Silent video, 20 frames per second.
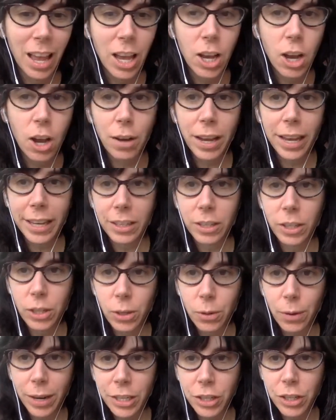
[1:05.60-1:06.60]
Okay,
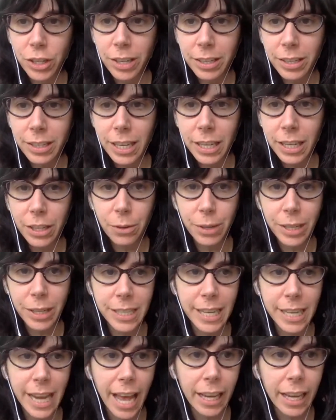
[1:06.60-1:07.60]
so I just sent you a
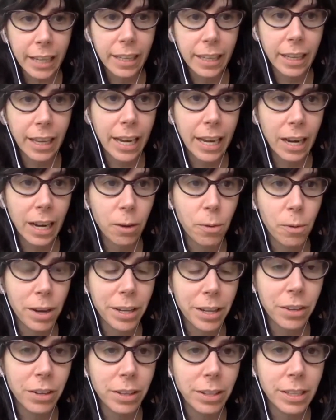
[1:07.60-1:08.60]
deck and I want
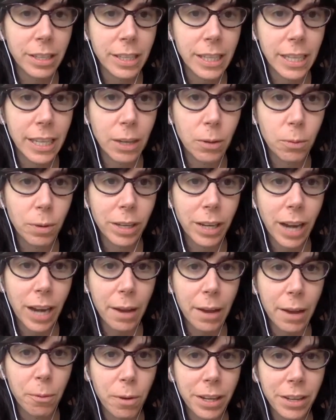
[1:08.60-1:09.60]
you to
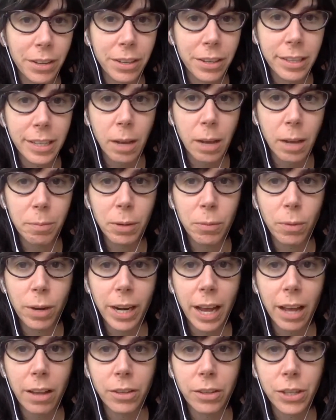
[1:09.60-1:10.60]
tell me what
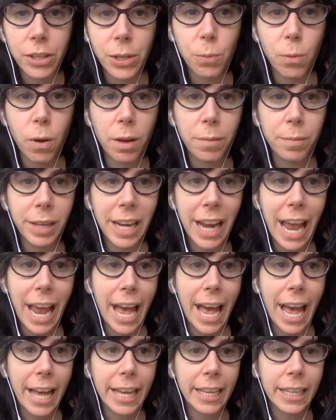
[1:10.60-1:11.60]
else you want me to
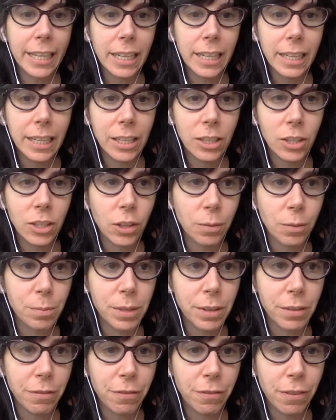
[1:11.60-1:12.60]
add in terms
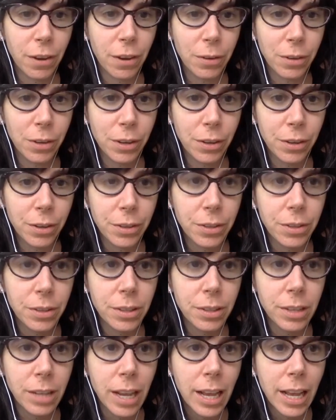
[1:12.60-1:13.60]
of
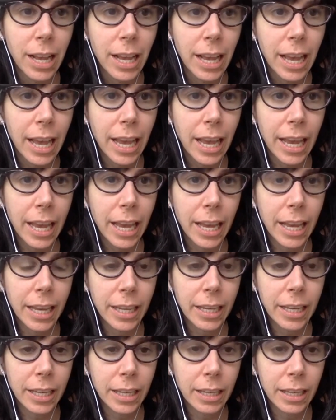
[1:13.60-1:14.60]
photos
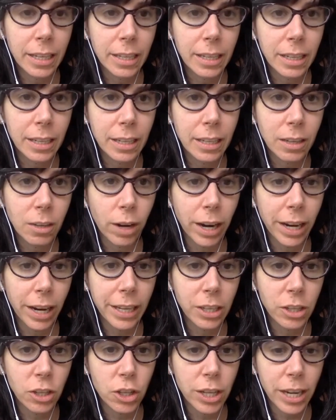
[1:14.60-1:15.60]
and or I
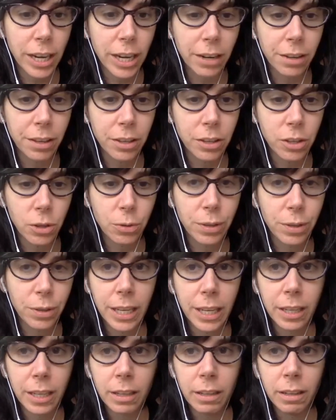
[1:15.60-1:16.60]
can share the
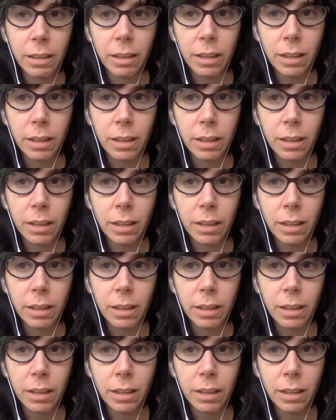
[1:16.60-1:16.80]
screen.